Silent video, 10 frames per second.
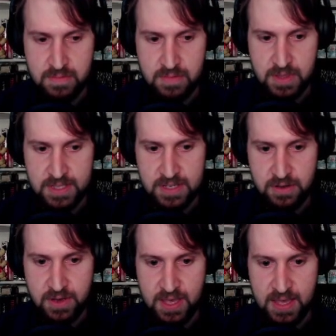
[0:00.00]
Let's
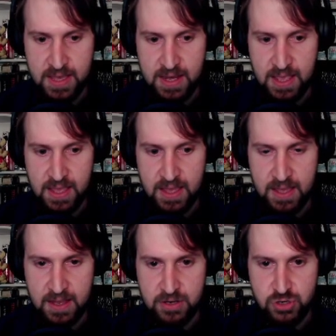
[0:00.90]
go ahead
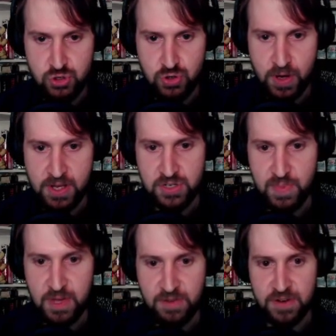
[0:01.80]
and Trainer's
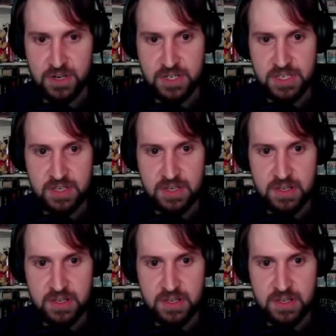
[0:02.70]
Mail first.